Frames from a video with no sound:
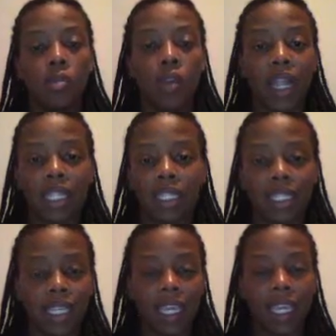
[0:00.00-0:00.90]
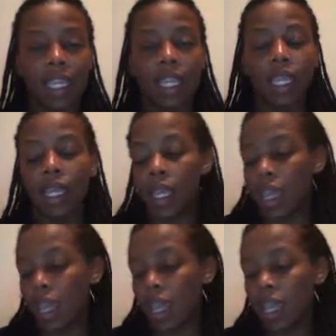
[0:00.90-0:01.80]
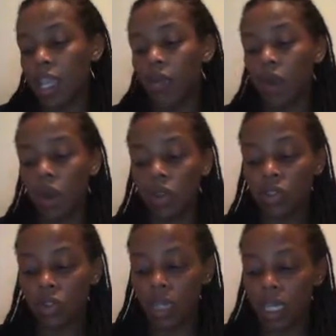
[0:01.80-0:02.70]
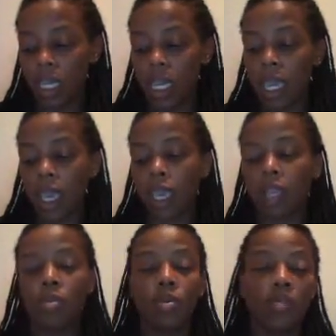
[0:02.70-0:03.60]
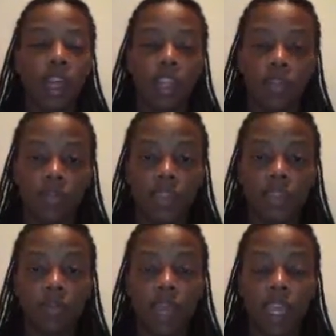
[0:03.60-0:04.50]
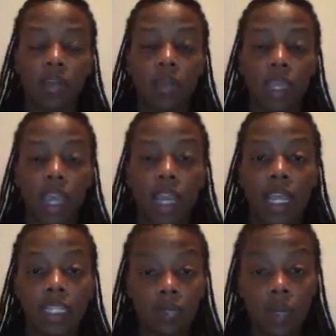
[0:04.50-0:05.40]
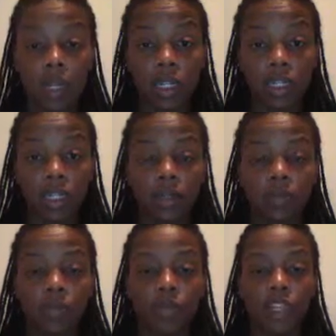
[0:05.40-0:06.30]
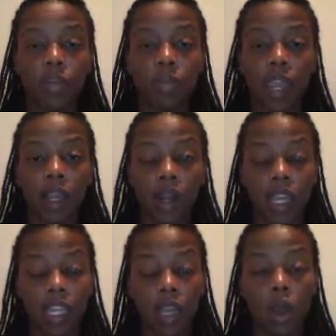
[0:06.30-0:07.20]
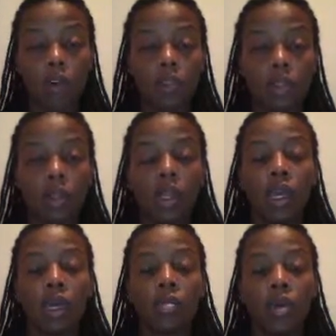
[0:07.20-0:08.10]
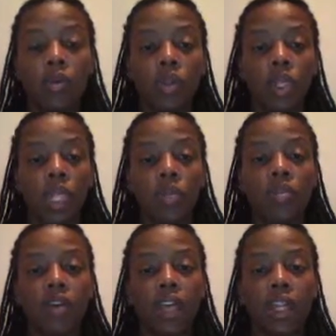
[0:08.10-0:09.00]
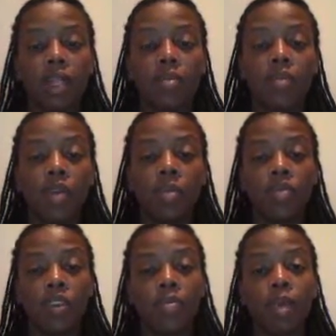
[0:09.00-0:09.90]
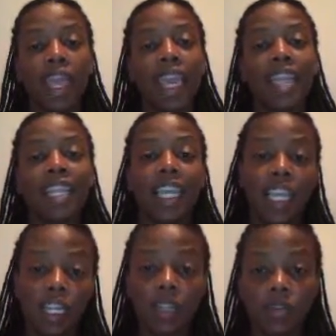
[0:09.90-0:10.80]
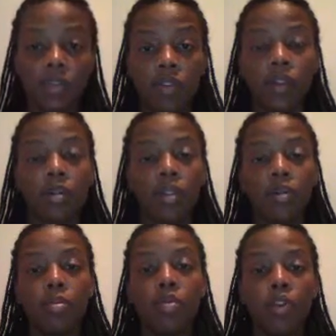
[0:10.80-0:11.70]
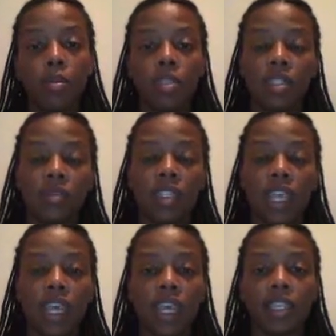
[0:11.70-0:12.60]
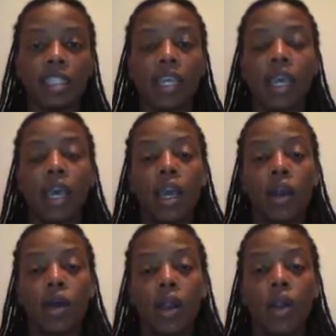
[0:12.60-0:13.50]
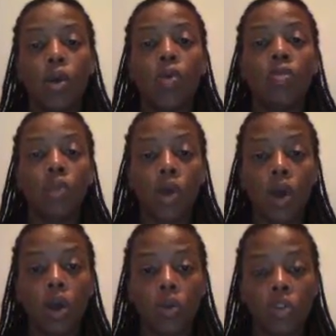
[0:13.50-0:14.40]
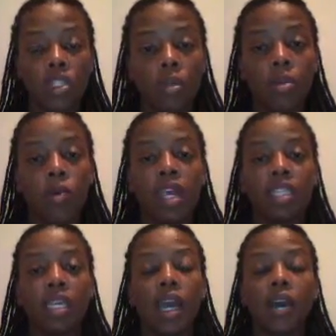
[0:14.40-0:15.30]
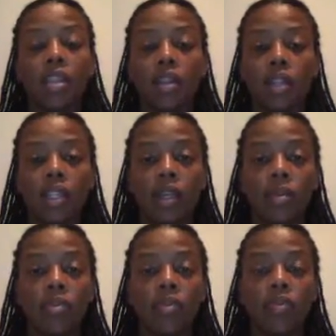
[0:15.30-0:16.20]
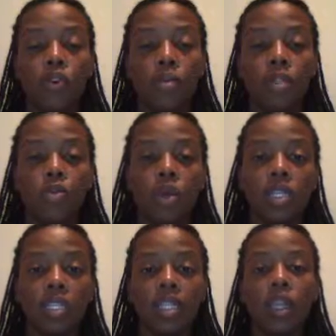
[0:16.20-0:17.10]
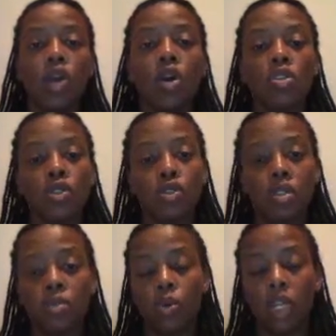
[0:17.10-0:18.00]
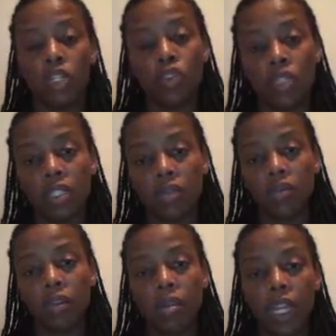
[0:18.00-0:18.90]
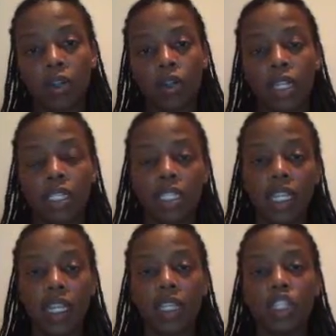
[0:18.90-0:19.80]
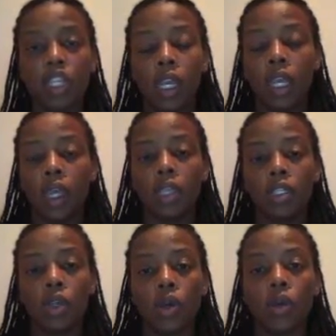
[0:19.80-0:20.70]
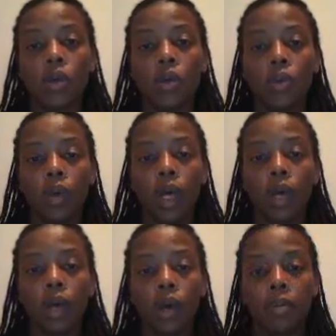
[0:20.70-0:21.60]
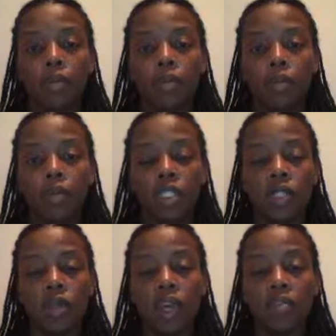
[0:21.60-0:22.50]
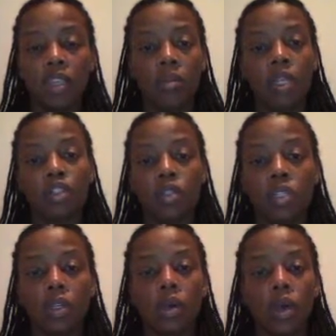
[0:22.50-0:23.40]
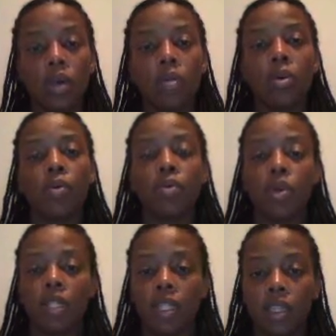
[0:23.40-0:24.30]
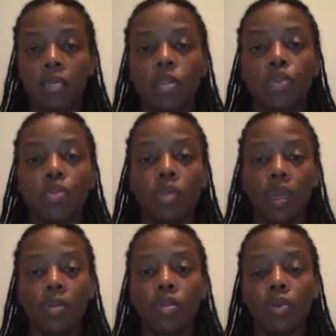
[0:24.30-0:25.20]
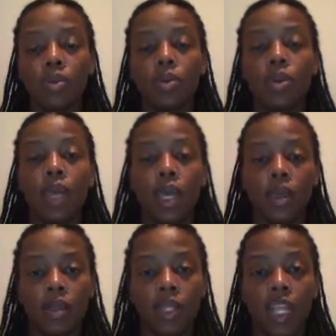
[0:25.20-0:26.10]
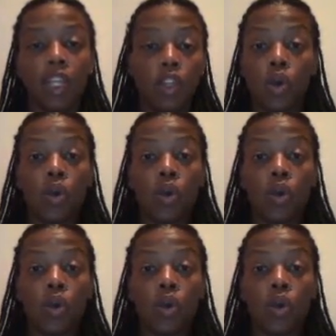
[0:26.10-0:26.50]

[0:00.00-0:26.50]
practice again. And we're also looking at providing feedback, but not as much feedback or not often, but we're looking at providing maybe feedback at the end of the performance of a task. Or overall, we're summarizing how their performance was. And they're also using more intrinsic feedback during this stage. So we still have some extrinsic going on, but we want them to be able to, they know